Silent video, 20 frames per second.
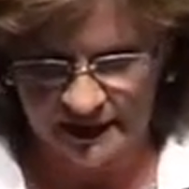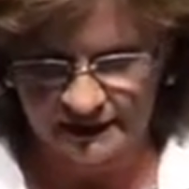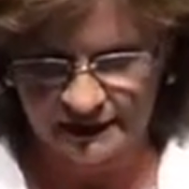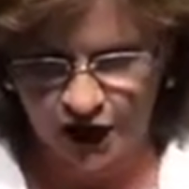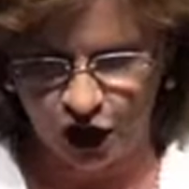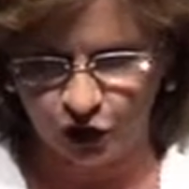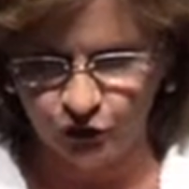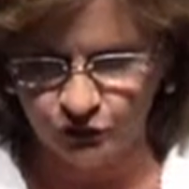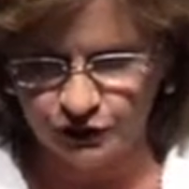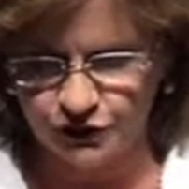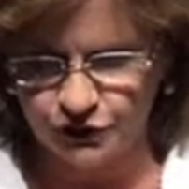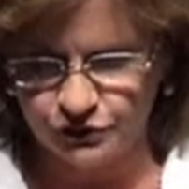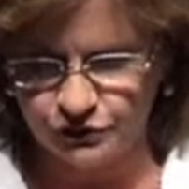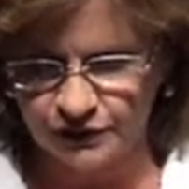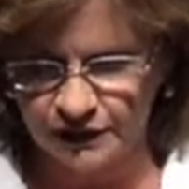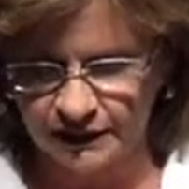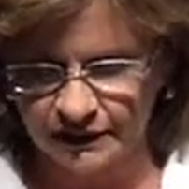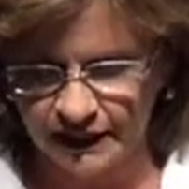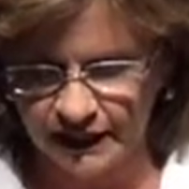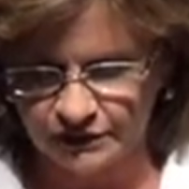Now, only you
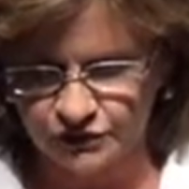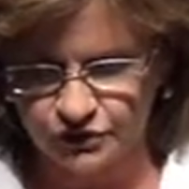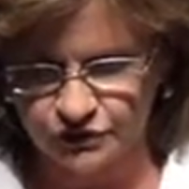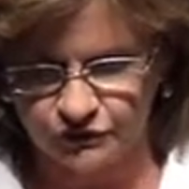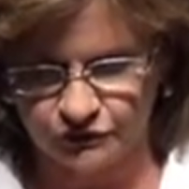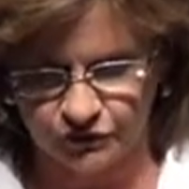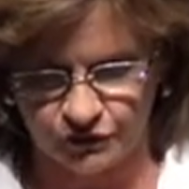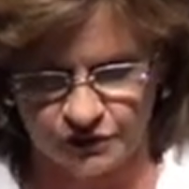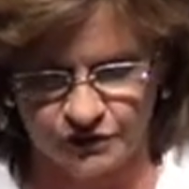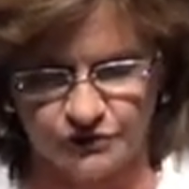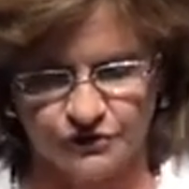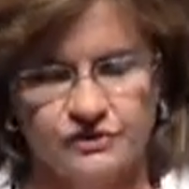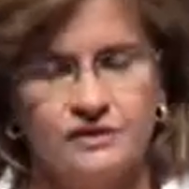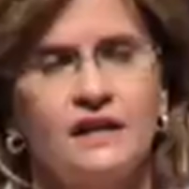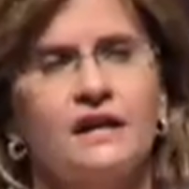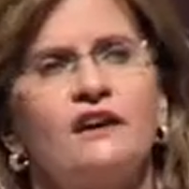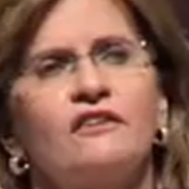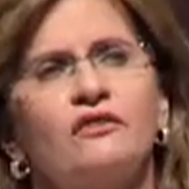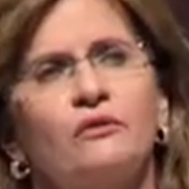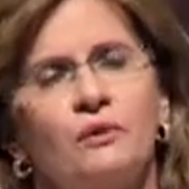can answer for
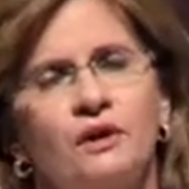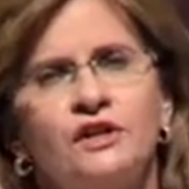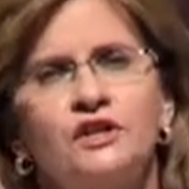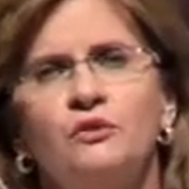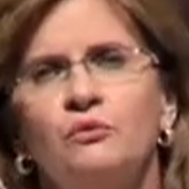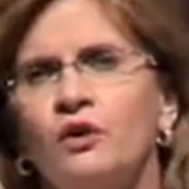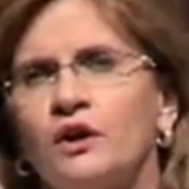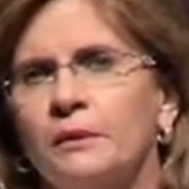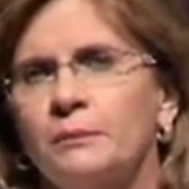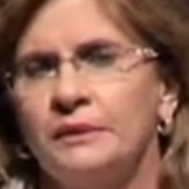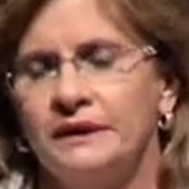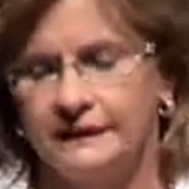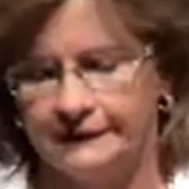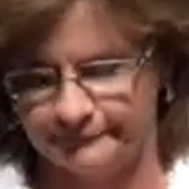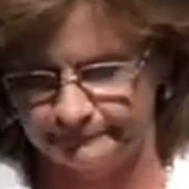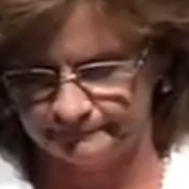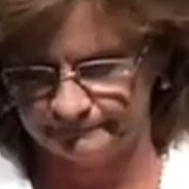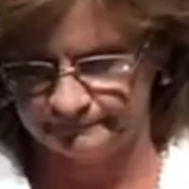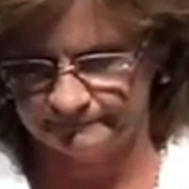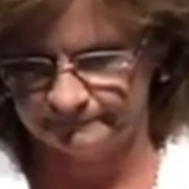yourself where you want to
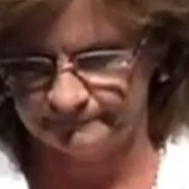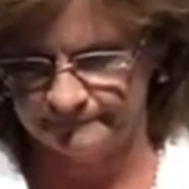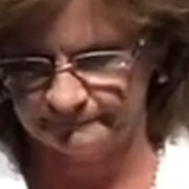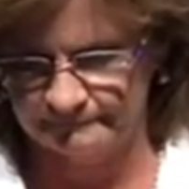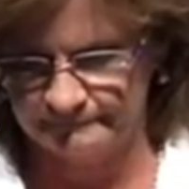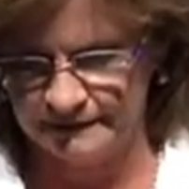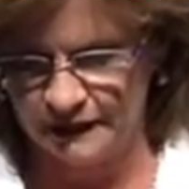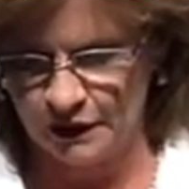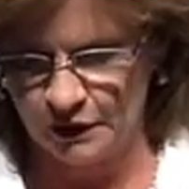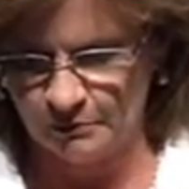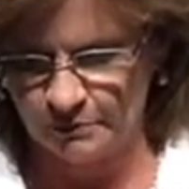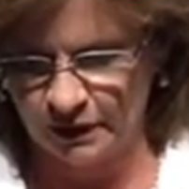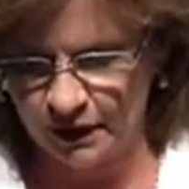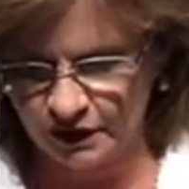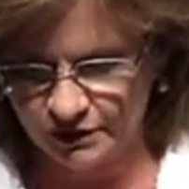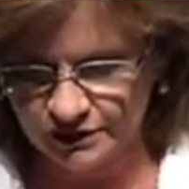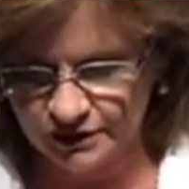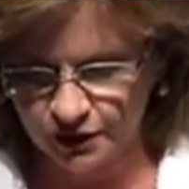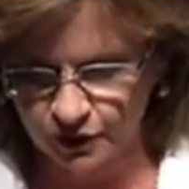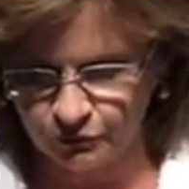be. But
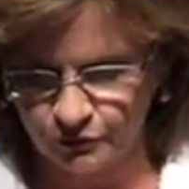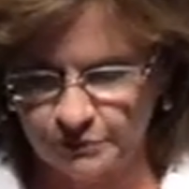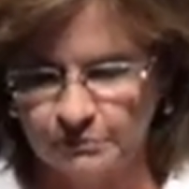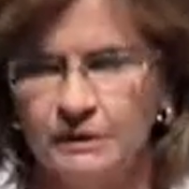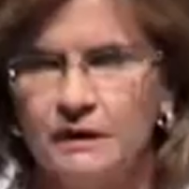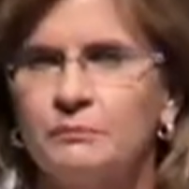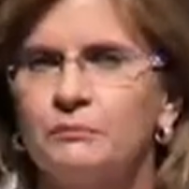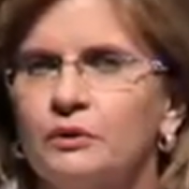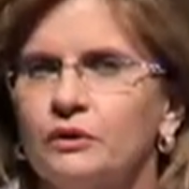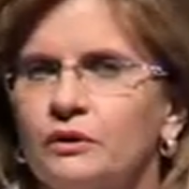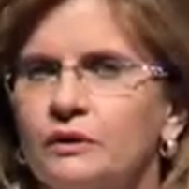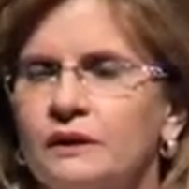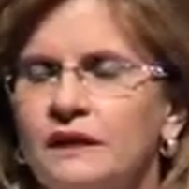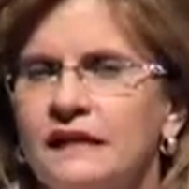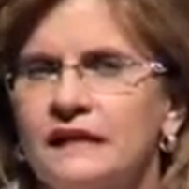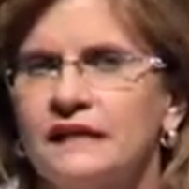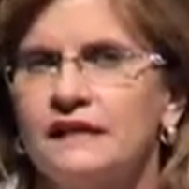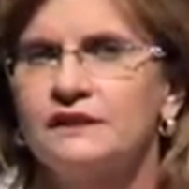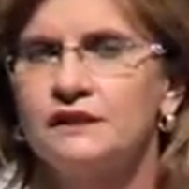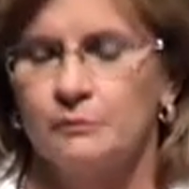also remember,
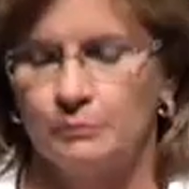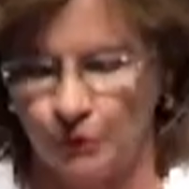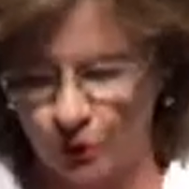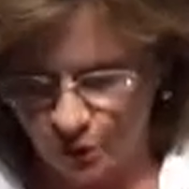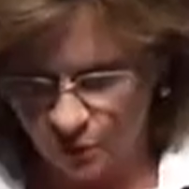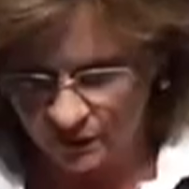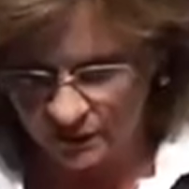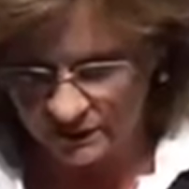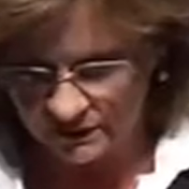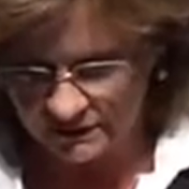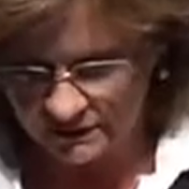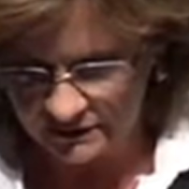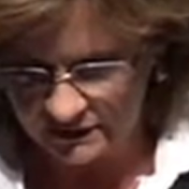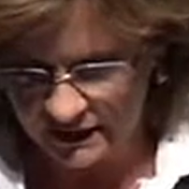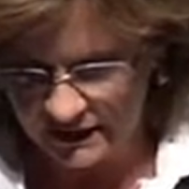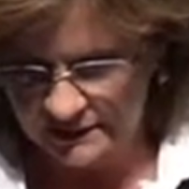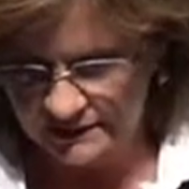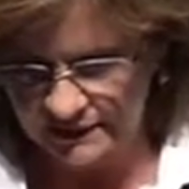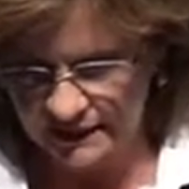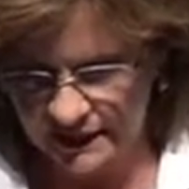it is important
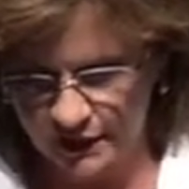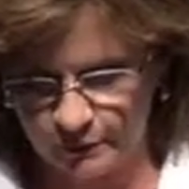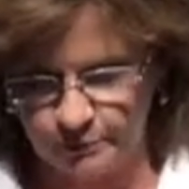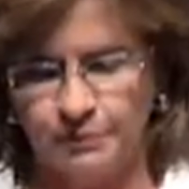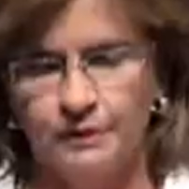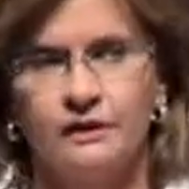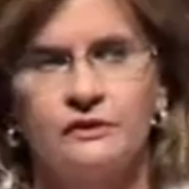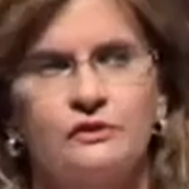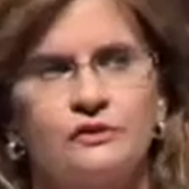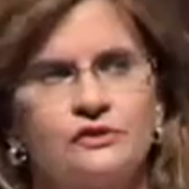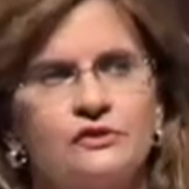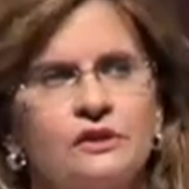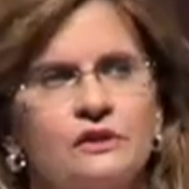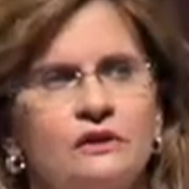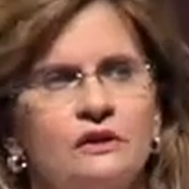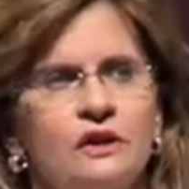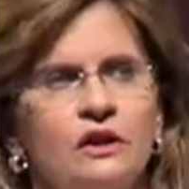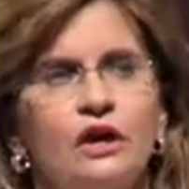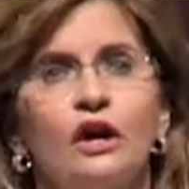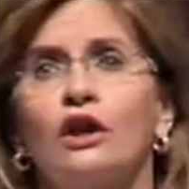to help others
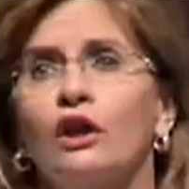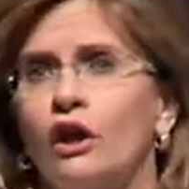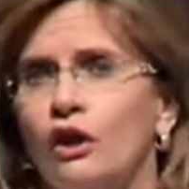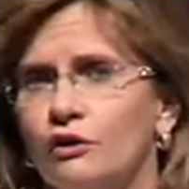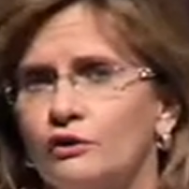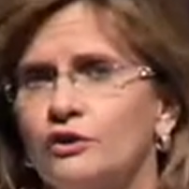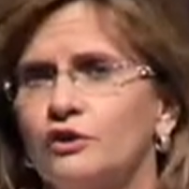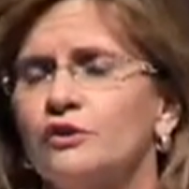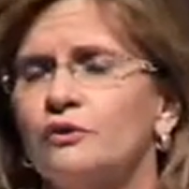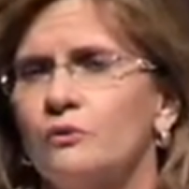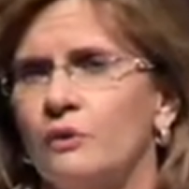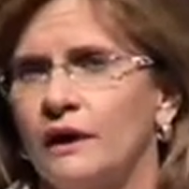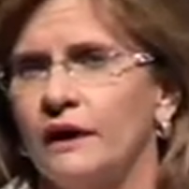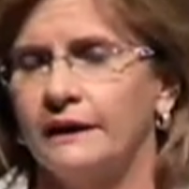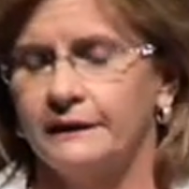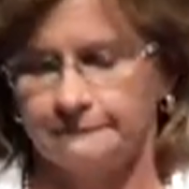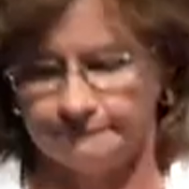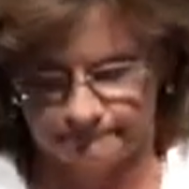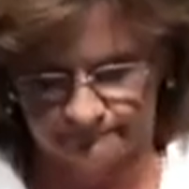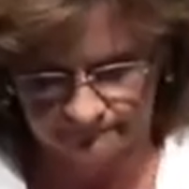along your
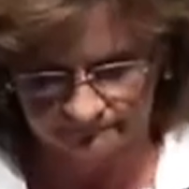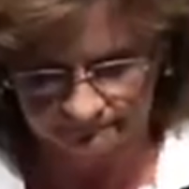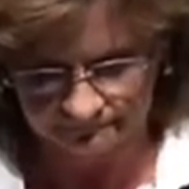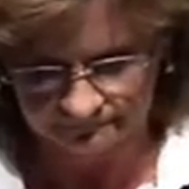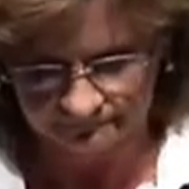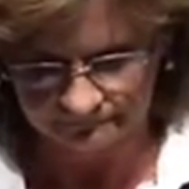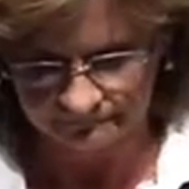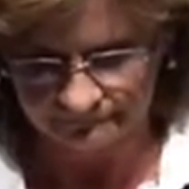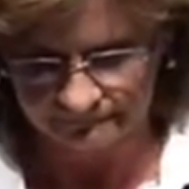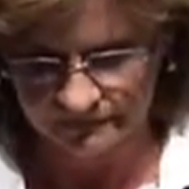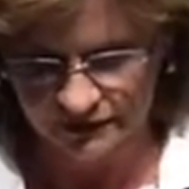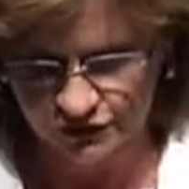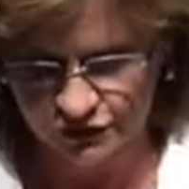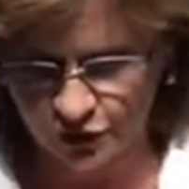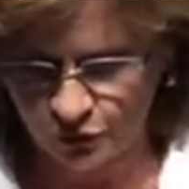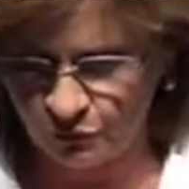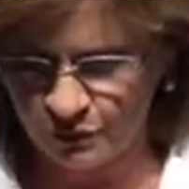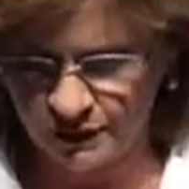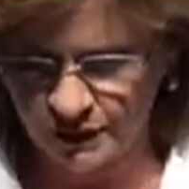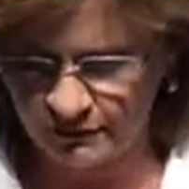way.
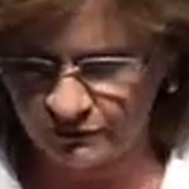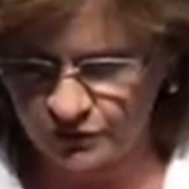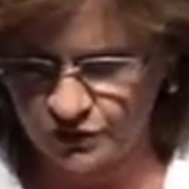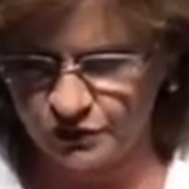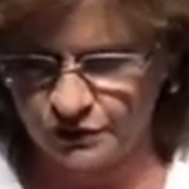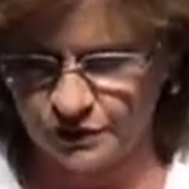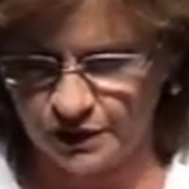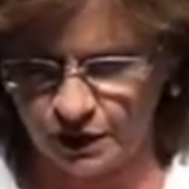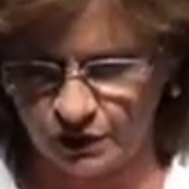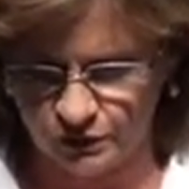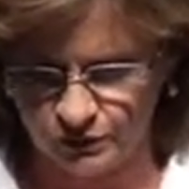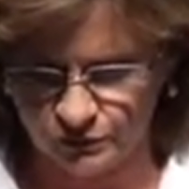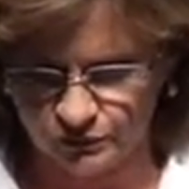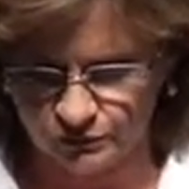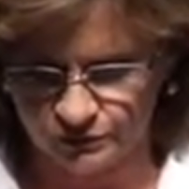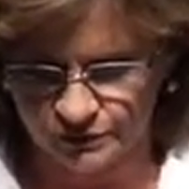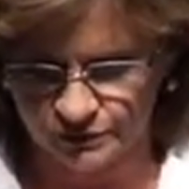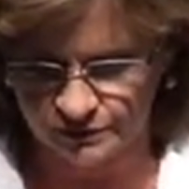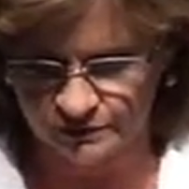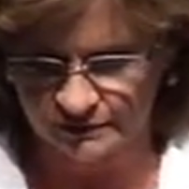So whatever your
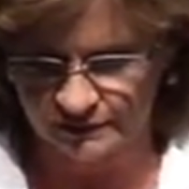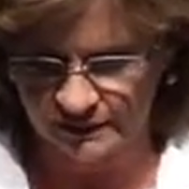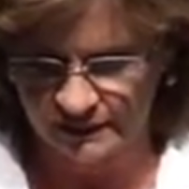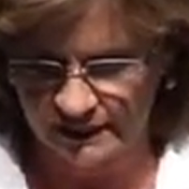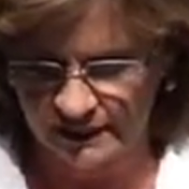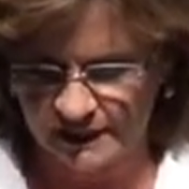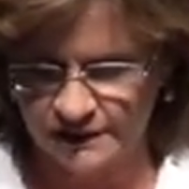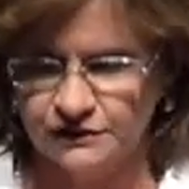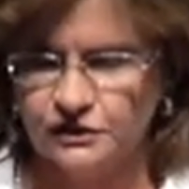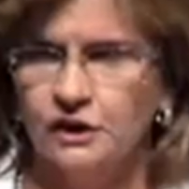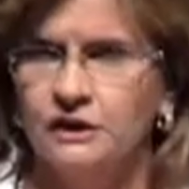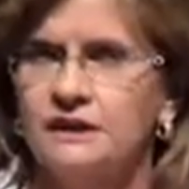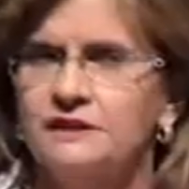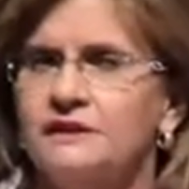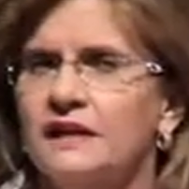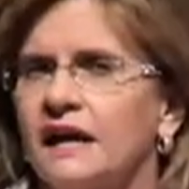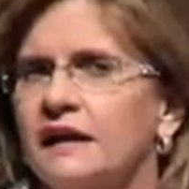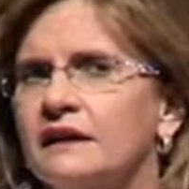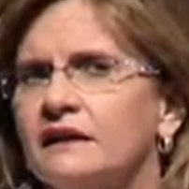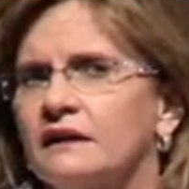goals, it's going to
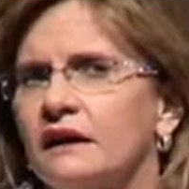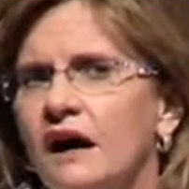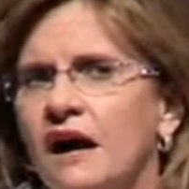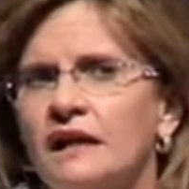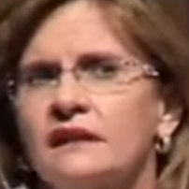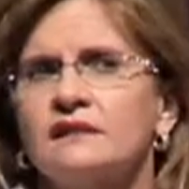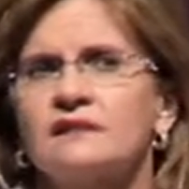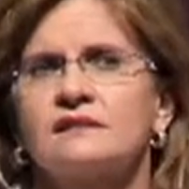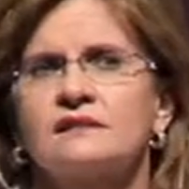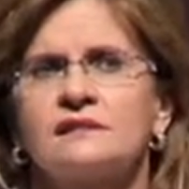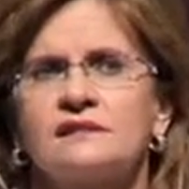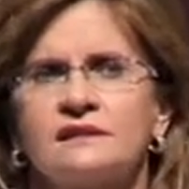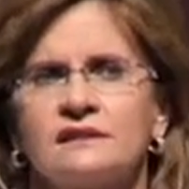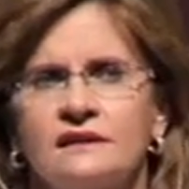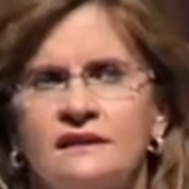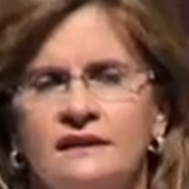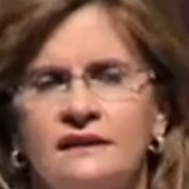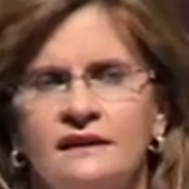take an honest